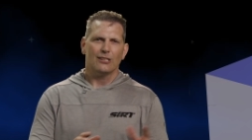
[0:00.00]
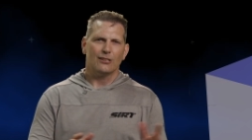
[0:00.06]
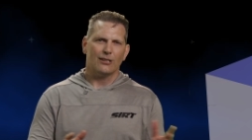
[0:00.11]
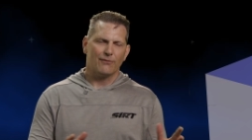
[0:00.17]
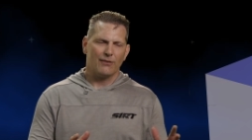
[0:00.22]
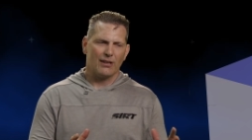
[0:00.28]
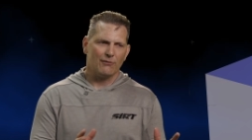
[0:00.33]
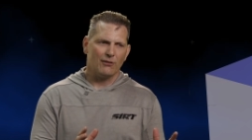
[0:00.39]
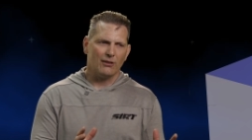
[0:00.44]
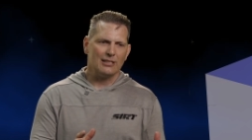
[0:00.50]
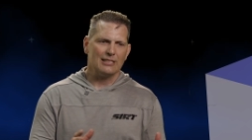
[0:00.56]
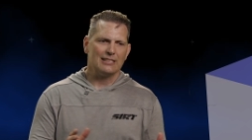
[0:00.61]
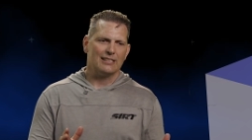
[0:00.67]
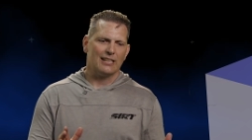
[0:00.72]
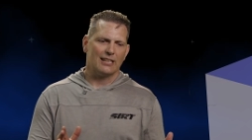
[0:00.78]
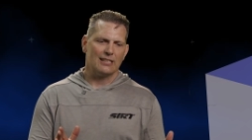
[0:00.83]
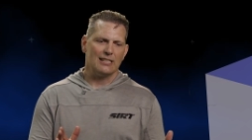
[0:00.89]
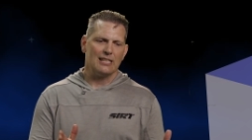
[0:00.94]
you know, if you have all these
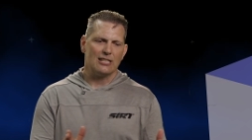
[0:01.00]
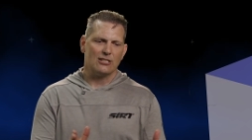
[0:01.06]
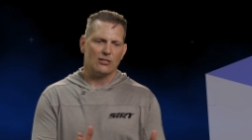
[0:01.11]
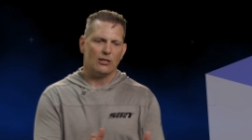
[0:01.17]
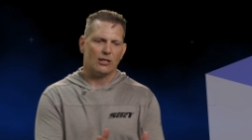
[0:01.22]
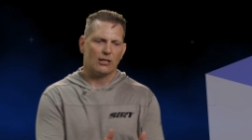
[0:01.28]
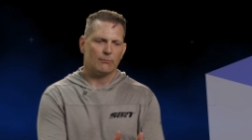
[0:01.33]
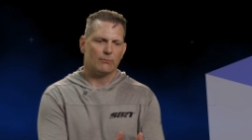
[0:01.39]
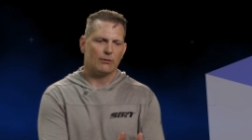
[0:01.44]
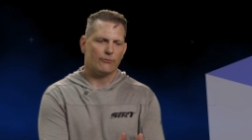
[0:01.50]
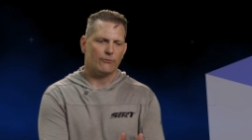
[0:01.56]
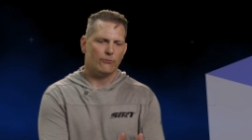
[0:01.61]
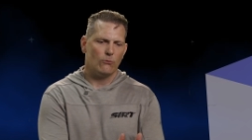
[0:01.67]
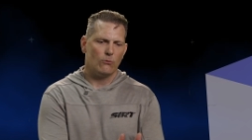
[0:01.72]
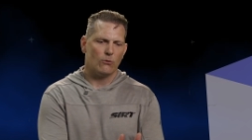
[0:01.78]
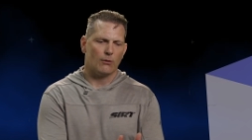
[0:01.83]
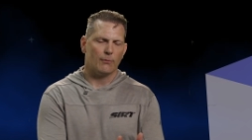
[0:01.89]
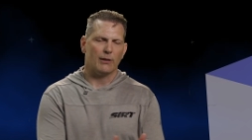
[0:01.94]
techniques and you can
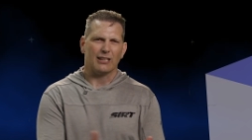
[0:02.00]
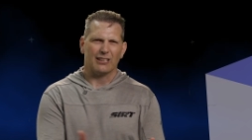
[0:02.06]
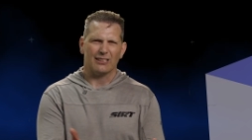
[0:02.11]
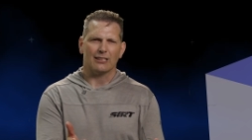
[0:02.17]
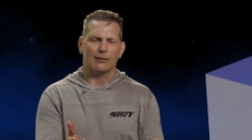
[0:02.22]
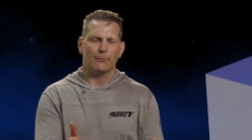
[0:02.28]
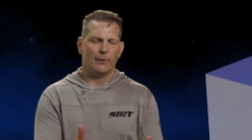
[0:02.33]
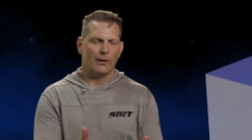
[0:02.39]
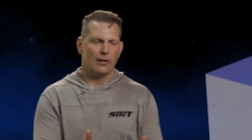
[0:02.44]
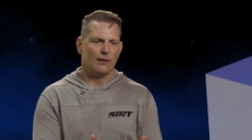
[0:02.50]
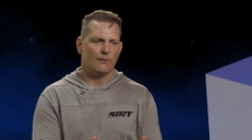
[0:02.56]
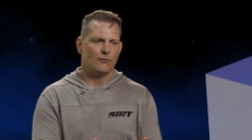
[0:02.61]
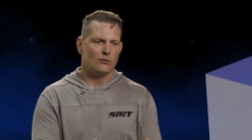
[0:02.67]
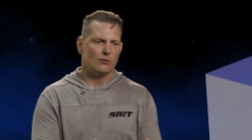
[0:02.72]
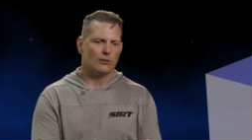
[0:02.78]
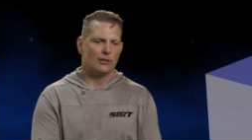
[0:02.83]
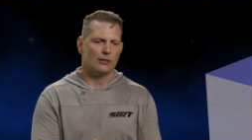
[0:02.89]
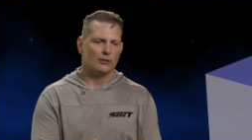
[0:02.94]
perform, like in competitive
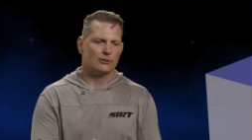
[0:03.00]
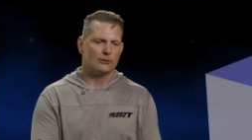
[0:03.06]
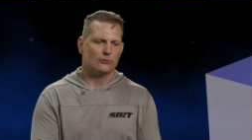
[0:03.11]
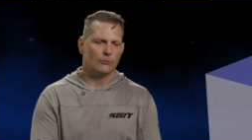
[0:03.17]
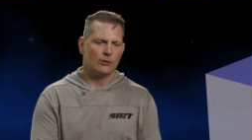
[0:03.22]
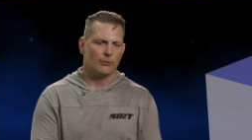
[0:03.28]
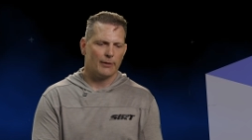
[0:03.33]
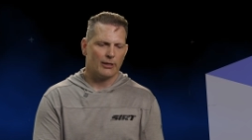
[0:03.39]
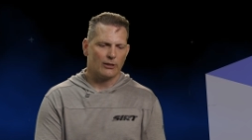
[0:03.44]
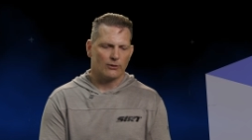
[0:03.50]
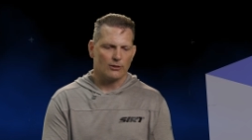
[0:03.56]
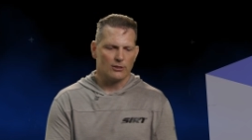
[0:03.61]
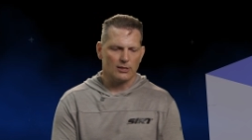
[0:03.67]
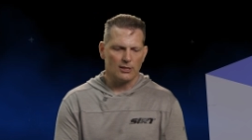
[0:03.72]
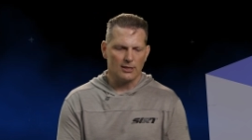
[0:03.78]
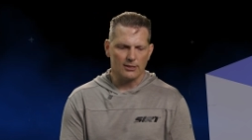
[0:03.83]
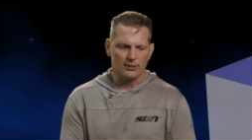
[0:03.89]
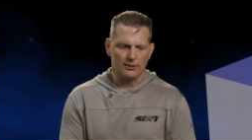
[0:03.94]
shooting, this is one of my
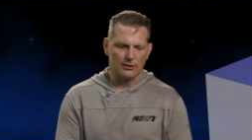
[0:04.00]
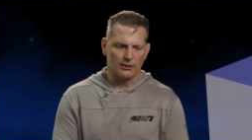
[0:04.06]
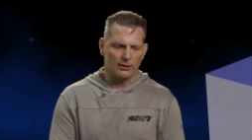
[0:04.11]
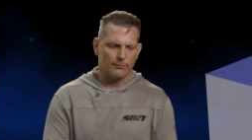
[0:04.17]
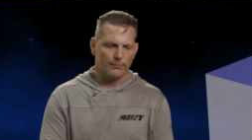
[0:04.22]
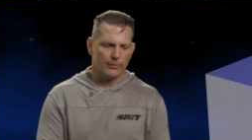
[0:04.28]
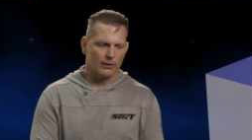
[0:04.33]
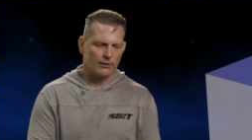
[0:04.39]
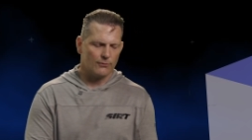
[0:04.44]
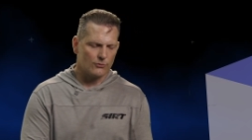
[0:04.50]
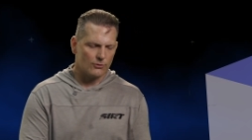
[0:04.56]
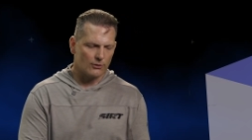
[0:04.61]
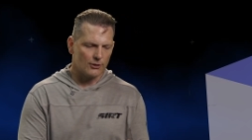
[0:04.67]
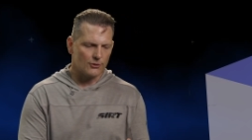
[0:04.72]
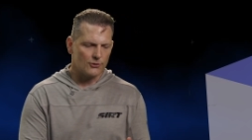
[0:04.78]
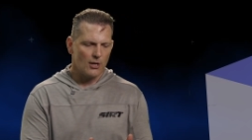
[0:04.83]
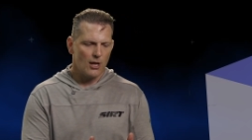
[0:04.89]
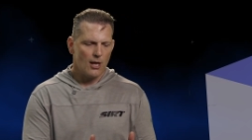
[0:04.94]
critiques in competitive
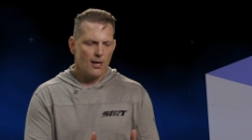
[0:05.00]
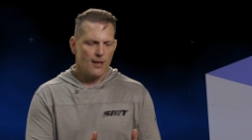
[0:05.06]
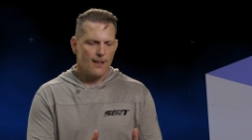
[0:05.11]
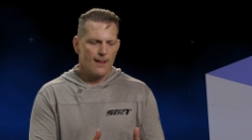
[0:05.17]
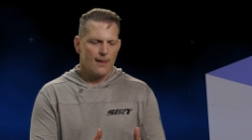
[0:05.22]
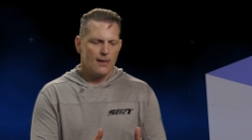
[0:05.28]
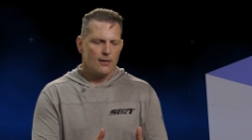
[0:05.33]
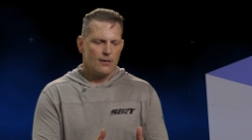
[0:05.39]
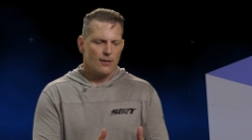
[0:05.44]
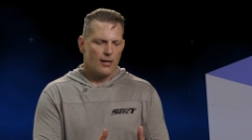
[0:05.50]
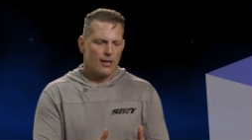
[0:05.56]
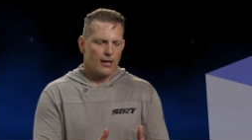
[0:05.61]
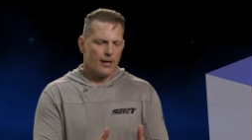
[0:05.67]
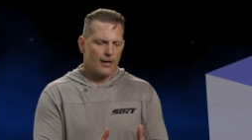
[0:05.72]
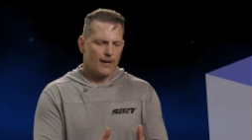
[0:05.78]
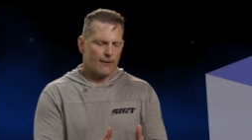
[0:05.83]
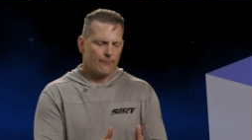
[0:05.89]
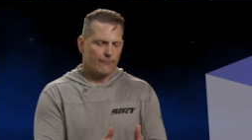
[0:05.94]
shooters,
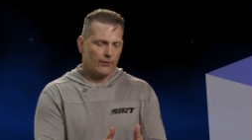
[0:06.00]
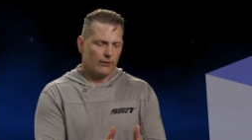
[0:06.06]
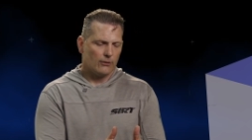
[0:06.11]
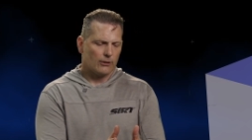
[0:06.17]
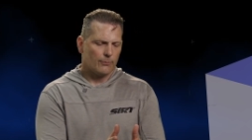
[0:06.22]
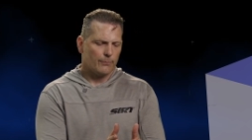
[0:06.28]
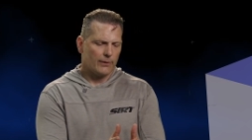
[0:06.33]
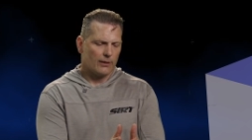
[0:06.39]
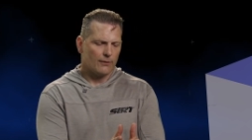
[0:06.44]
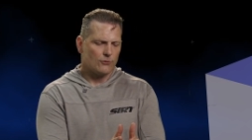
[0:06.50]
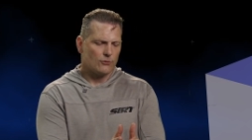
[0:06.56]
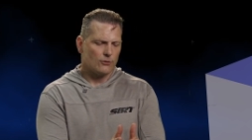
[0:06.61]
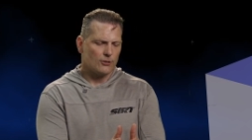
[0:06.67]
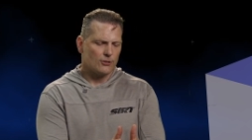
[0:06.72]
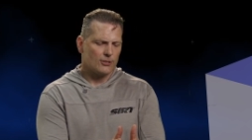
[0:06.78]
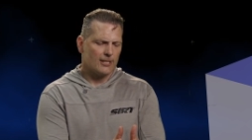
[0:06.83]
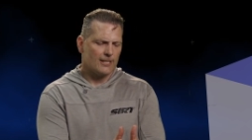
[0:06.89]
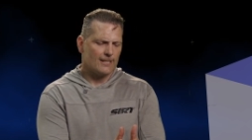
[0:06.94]
uh, fellow competitive
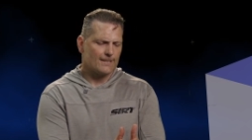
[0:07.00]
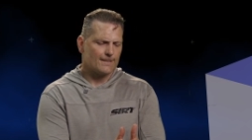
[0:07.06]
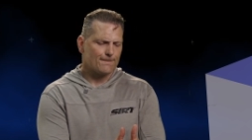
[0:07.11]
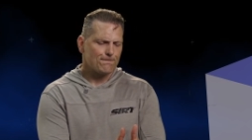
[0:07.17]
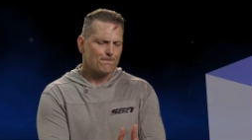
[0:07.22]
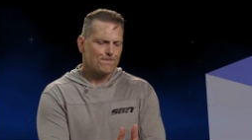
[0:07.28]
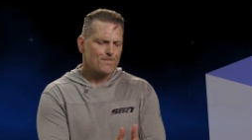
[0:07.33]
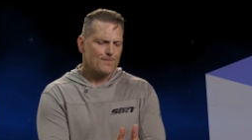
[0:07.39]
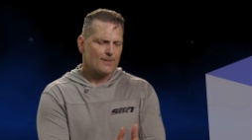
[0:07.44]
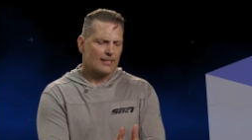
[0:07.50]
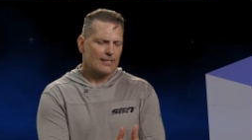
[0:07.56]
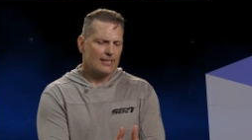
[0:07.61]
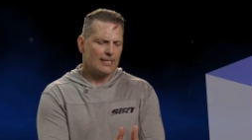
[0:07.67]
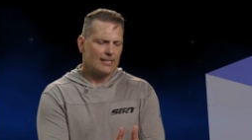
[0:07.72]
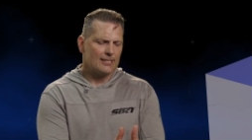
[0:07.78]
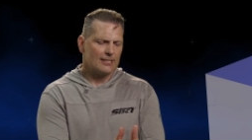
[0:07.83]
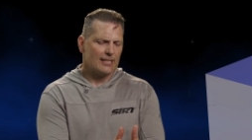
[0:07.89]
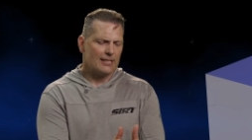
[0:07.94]
shooters, is
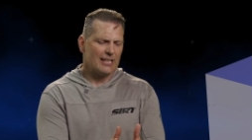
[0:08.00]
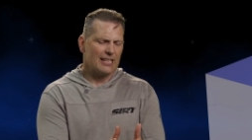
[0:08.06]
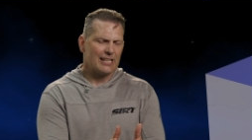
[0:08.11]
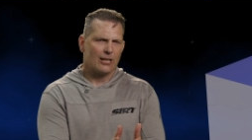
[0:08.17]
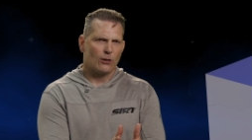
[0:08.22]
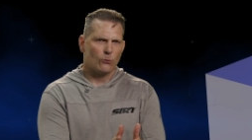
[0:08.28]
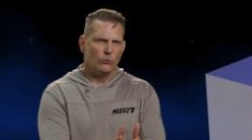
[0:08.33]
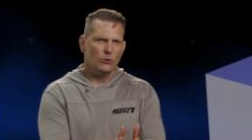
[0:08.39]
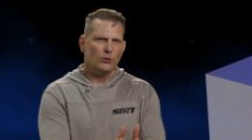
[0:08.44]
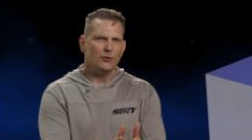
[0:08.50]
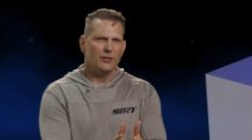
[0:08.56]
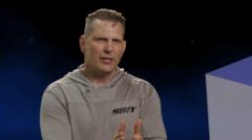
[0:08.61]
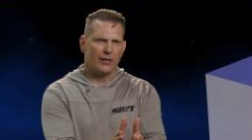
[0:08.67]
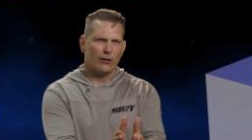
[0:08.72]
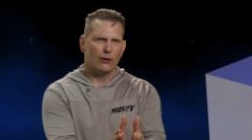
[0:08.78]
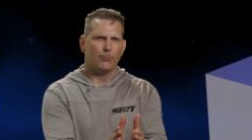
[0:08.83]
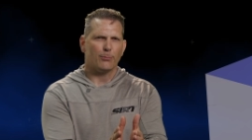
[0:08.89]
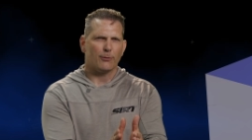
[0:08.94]
is that they get a real
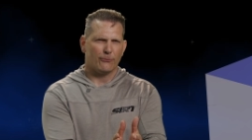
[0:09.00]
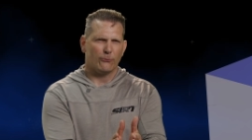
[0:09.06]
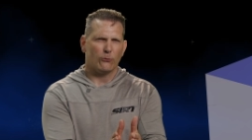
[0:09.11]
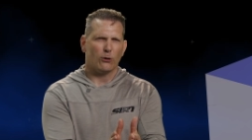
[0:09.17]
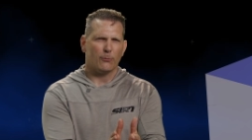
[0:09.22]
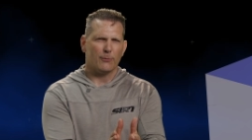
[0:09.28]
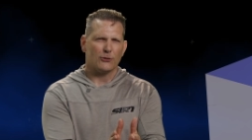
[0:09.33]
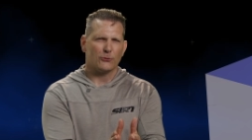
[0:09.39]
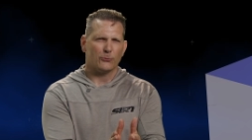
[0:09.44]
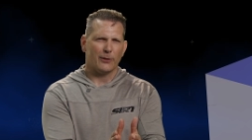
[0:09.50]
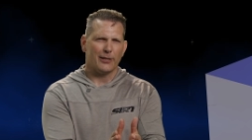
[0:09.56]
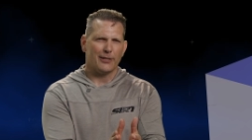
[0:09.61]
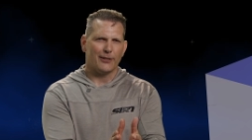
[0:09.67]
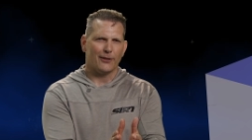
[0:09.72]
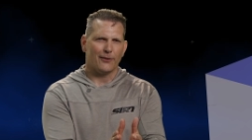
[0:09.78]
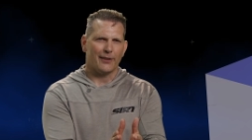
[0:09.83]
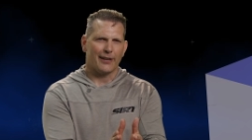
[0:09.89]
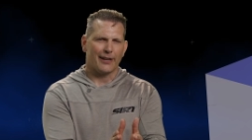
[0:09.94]
narrow performance
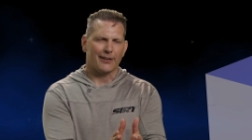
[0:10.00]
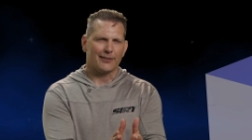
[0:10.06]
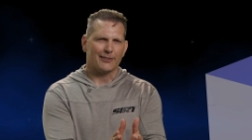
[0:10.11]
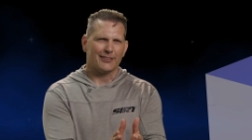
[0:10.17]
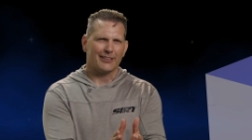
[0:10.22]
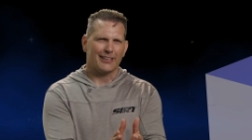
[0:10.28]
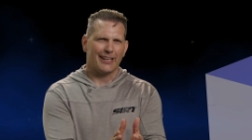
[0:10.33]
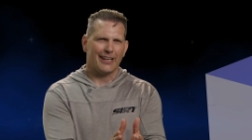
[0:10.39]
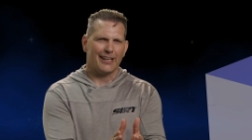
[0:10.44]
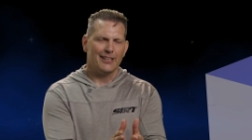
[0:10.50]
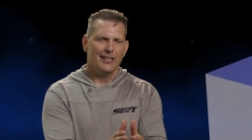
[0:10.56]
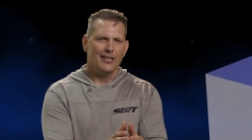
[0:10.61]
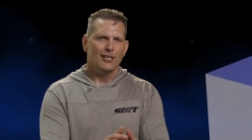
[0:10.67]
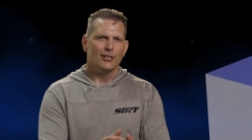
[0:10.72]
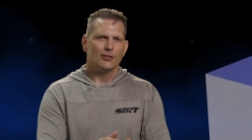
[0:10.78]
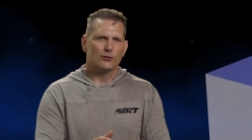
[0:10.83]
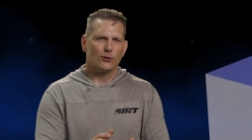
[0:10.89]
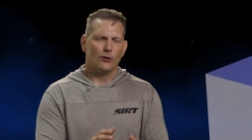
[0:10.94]
window there, okay?
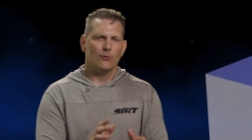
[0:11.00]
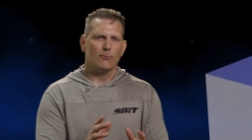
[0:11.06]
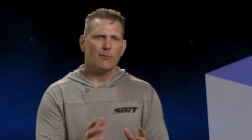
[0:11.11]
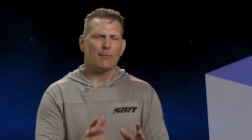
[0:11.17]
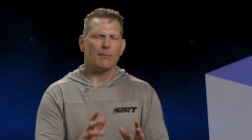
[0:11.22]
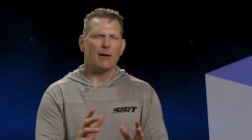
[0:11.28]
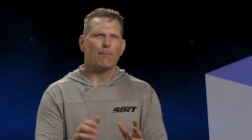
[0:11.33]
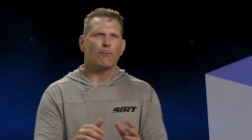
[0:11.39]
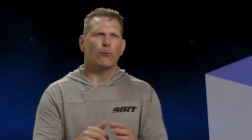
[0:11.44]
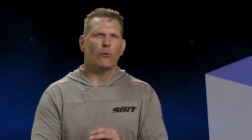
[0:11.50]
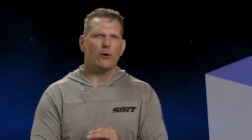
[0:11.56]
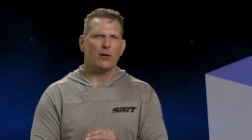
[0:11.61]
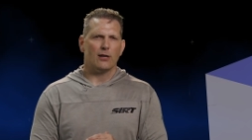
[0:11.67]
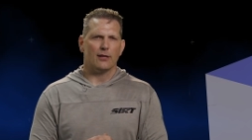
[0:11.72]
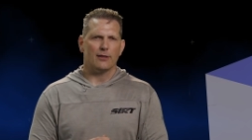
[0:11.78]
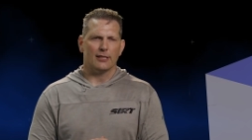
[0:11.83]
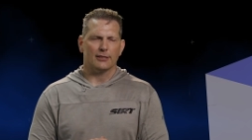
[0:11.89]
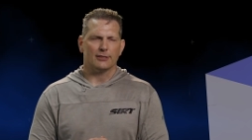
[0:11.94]
So my
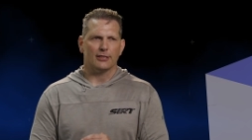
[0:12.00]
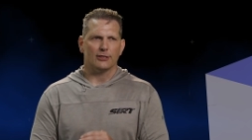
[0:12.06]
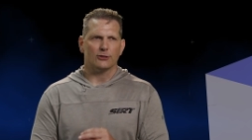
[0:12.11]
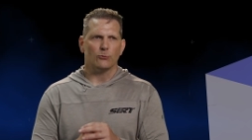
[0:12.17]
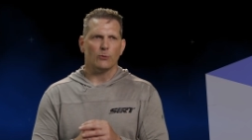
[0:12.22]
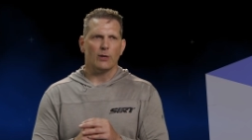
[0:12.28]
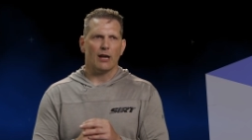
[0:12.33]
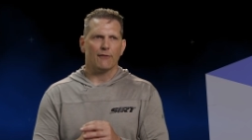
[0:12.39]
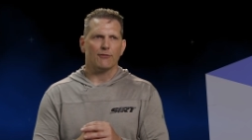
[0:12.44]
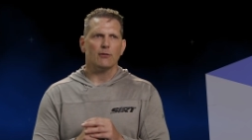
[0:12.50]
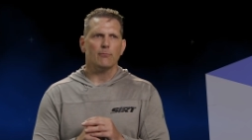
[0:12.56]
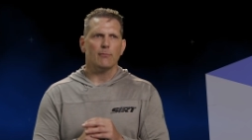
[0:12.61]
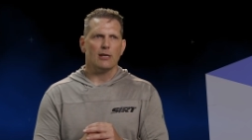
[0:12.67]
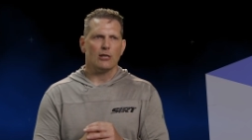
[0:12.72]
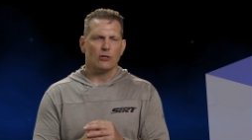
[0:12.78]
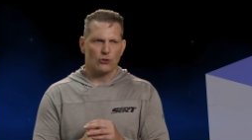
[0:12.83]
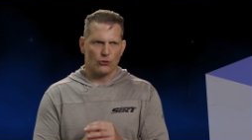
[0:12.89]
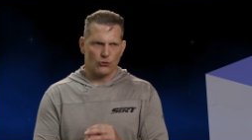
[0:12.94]
point on this is we have to
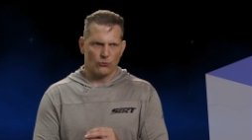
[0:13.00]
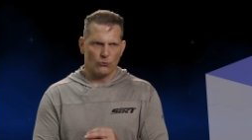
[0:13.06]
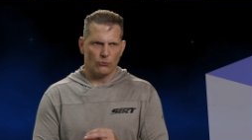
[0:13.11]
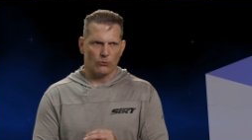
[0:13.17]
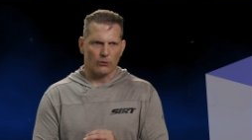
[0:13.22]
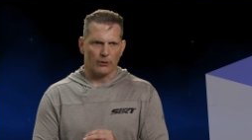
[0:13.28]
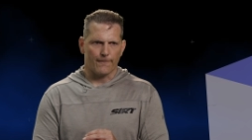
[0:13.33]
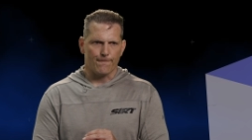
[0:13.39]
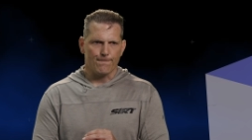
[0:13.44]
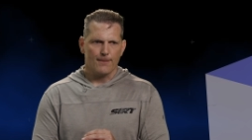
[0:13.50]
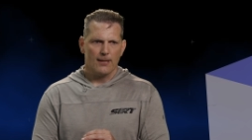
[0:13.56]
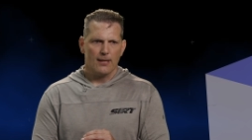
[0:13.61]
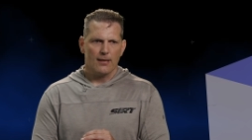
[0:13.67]
make sure